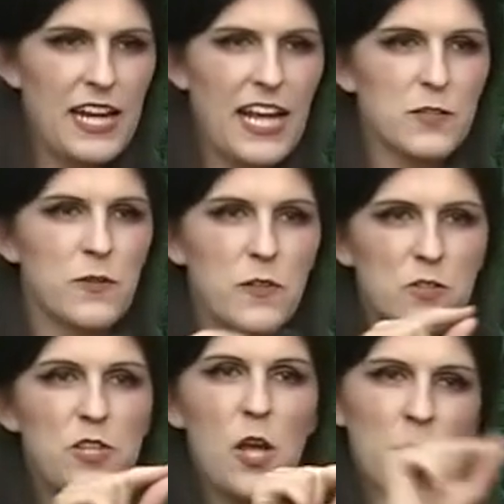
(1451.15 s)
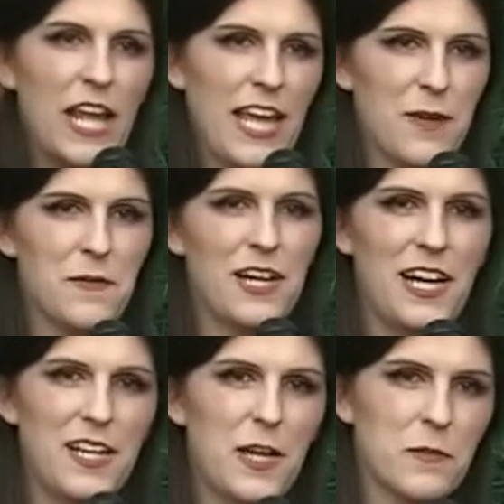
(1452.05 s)
and it has one of those no-name
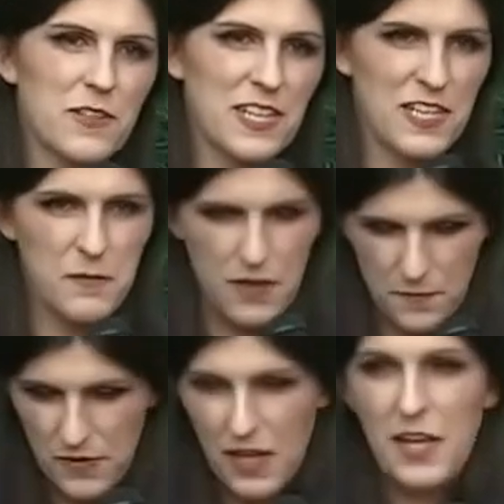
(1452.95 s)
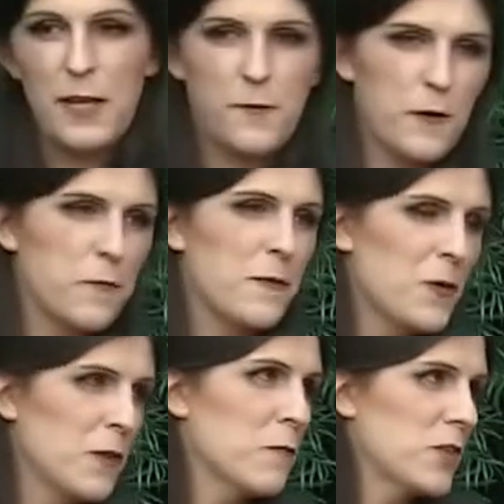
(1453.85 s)
numbers that come up. If you're from
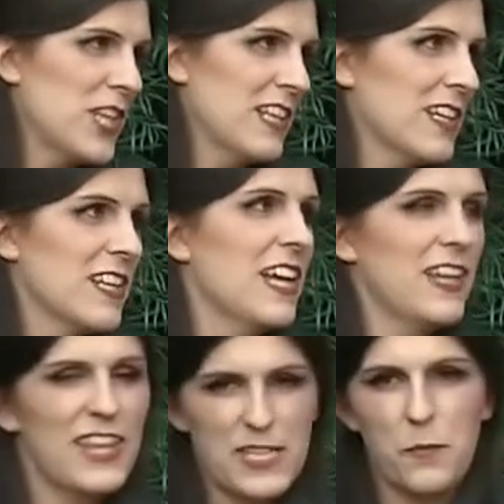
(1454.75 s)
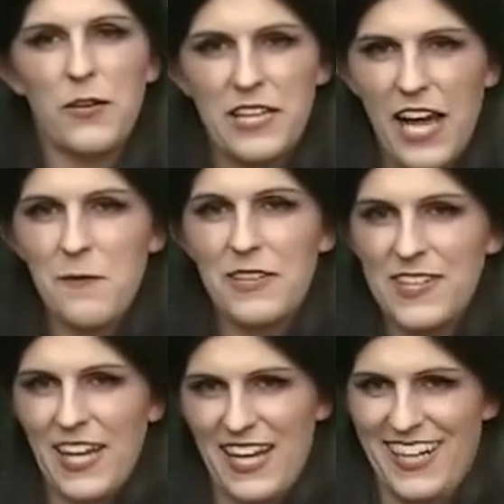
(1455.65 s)
Northern Virginia, that's a pretty common
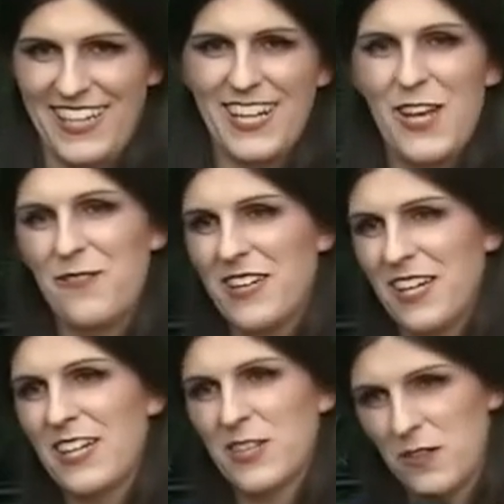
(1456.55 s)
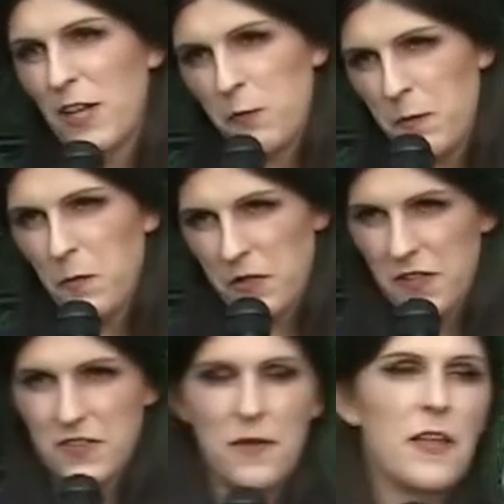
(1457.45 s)
sight, because government
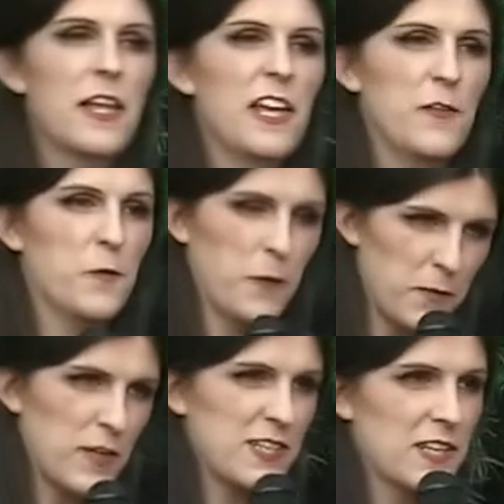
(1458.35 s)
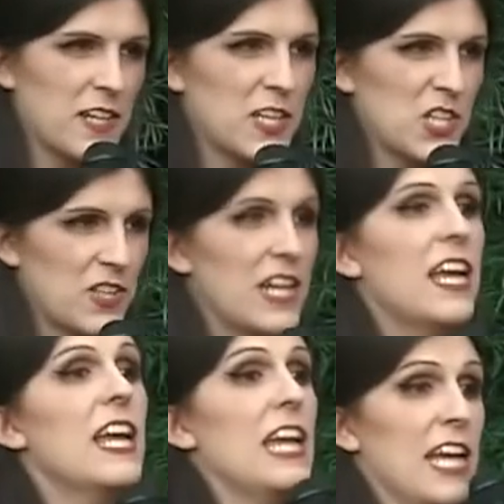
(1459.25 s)
workers. If you're from the rest of the country,
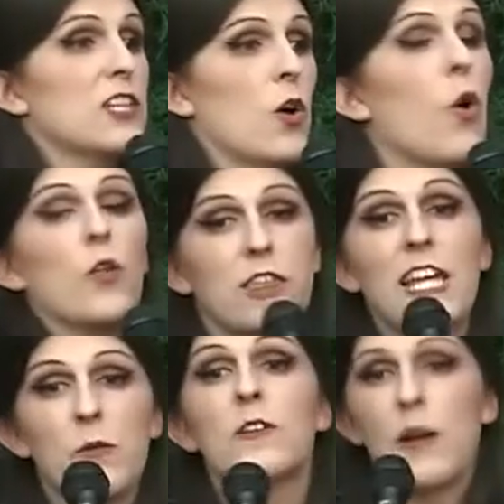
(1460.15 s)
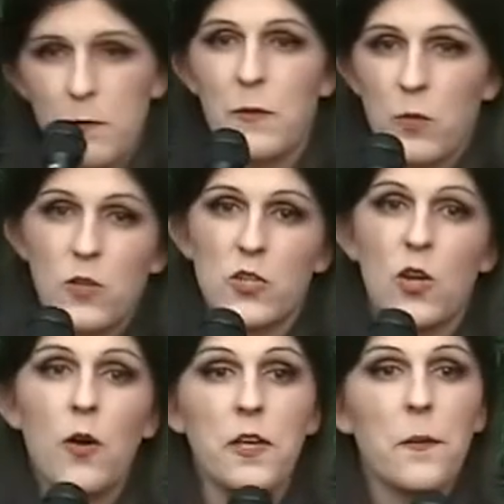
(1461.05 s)
it's a whole thing when government workers
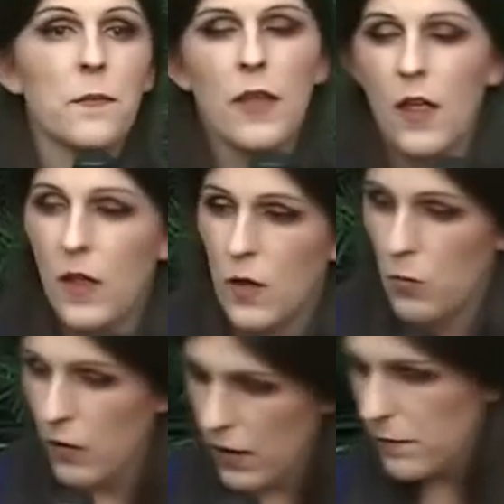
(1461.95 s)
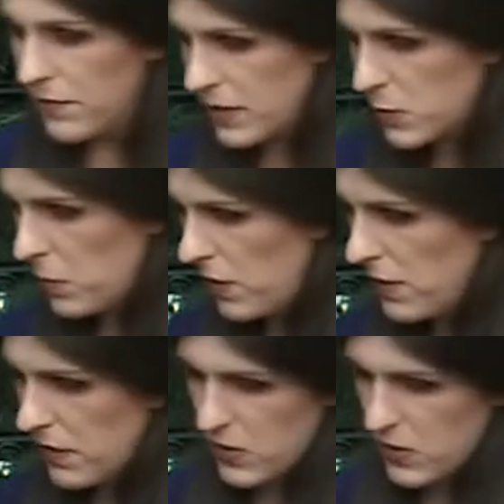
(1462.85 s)
call. Well, this one,